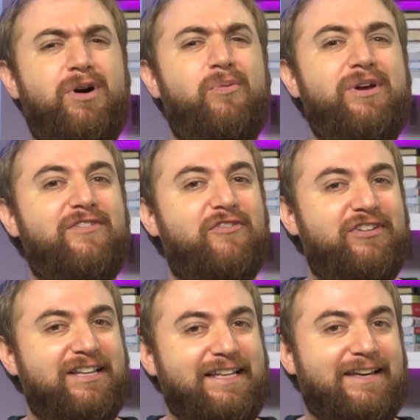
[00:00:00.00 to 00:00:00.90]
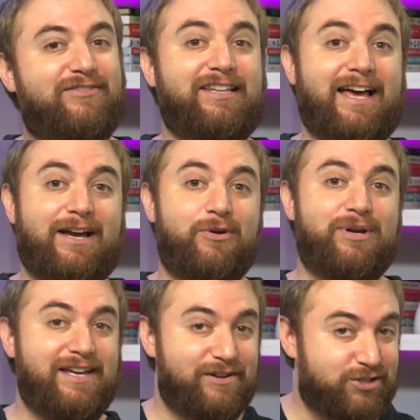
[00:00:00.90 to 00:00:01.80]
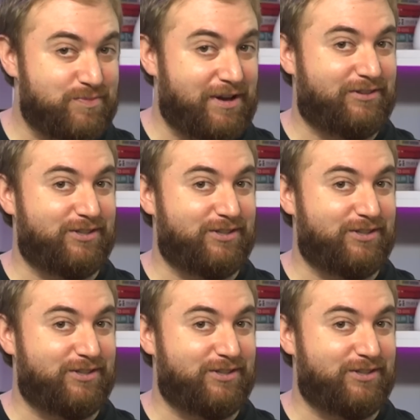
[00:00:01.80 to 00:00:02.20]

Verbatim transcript: But we have a feeling if Lego hears about